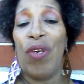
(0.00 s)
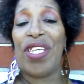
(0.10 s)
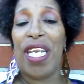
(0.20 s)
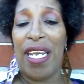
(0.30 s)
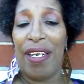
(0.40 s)

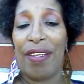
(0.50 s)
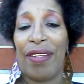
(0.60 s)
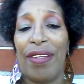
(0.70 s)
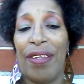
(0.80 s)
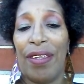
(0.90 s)
with
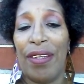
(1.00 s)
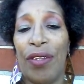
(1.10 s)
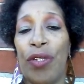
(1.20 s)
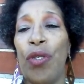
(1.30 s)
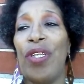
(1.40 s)
tears,
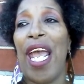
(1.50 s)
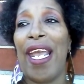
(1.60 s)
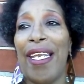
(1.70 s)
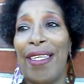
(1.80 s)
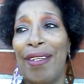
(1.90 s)
2
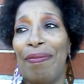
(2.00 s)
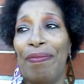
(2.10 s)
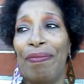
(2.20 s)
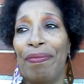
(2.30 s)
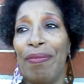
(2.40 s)
days,
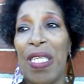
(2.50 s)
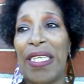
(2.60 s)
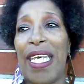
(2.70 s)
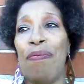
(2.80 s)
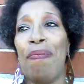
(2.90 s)

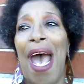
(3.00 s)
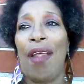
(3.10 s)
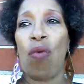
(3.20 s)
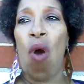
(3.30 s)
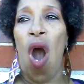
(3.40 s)
sitting
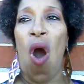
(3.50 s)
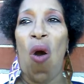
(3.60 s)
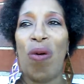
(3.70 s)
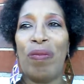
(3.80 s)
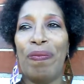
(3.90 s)
by the
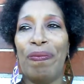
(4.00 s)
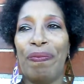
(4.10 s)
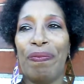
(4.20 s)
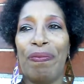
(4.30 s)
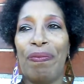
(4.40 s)
wall,
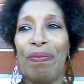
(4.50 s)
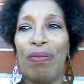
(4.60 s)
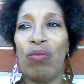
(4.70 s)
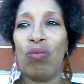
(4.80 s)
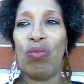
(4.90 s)

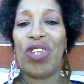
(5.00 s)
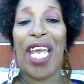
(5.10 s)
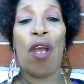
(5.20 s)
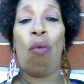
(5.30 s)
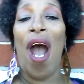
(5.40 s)

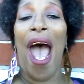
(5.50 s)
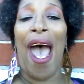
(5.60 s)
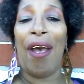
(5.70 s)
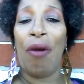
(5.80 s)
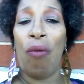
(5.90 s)
saying
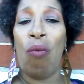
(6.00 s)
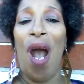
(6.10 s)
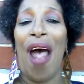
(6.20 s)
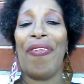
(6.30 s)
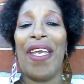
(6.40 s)
why?
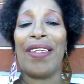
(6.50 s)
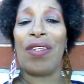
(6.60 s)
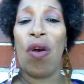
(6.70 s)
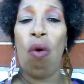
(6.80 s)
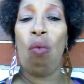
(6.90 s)
Why
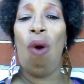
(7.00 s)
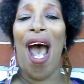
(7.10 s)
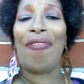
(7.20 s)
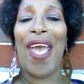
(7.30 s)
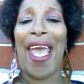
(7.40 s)
this?
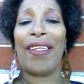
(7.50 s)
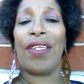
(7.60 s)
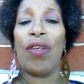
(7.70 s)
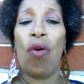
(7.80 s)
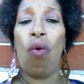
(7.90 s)
Why
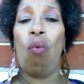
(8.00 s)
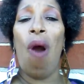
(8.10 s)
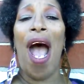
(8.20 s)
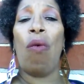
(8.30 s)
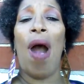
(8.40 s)
that?
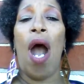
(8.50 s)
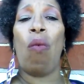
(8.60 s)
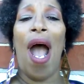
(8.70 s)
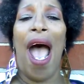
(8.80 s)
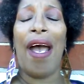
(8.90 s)

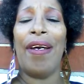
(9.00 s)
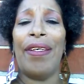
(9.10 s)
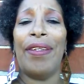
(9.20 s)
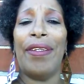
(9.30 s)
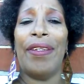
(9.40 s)
Why?
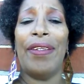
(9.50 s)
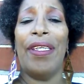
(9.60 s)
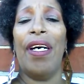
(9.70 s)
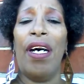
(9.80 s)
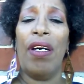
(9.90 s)

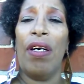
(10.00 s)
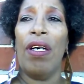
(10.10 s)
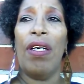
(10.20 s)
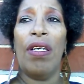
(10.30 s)
Huh.